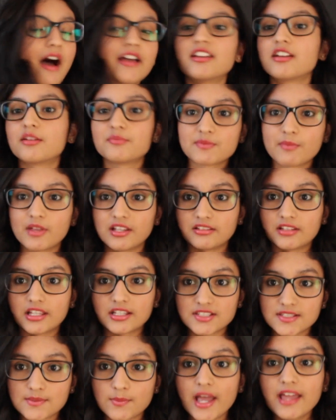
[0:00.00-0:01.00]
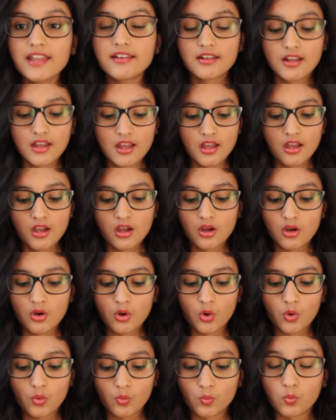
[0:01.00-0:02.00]
I ended up smelling like sweat,
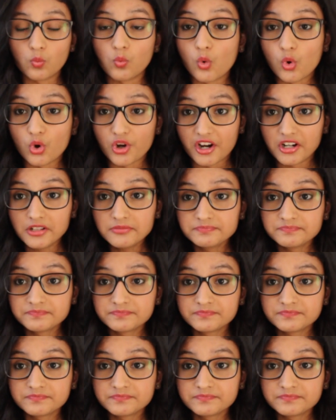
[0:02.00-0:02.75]
water,